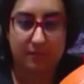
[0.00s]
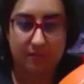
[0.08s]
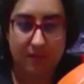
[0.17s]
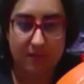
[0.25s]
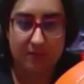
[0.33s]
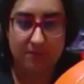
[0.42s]

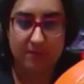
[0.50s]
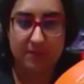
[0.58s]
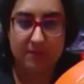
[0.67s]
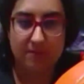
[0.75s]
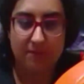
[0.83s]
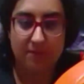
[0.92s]
as we
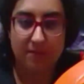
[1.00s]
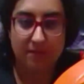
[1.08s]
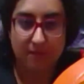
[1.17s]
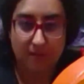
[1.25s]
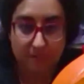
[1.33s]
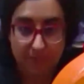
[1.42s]
said
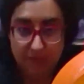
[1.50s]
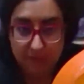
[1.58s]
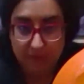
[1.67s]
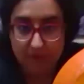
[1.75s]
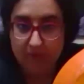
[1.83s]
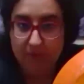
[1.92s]
earlier, a
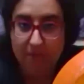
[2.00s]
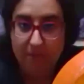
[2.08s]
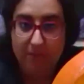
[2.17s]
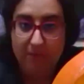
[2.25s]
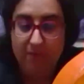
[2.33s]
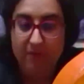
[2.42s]
bigger
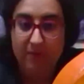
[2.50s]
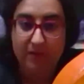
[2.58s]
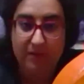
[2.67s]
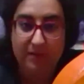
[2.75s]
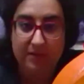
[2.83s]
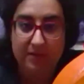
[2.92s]
mouth
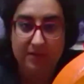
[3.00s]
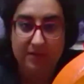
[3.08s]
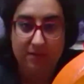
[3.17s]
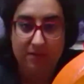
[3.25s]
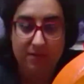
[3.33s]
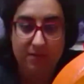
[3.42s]
is
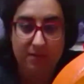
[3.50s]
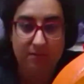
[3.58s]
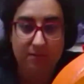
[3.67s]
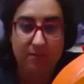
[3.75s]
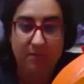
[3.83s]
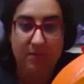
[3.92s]
easier to do.
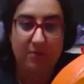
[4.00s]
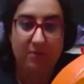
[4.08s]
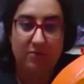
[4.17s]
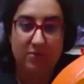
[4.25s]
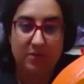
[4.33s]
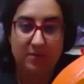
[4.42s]

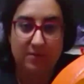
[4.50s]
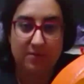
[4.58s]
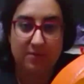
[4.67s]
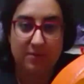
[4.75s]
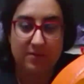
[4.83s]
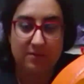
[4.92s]
Bigger shapes
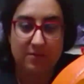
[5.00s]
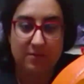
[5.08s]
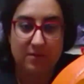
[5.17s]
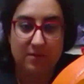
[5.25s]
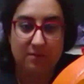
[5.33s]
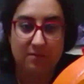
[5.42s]
are easier
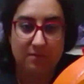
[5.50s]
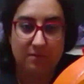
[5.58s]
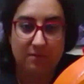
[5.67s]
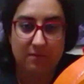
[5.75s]
to do.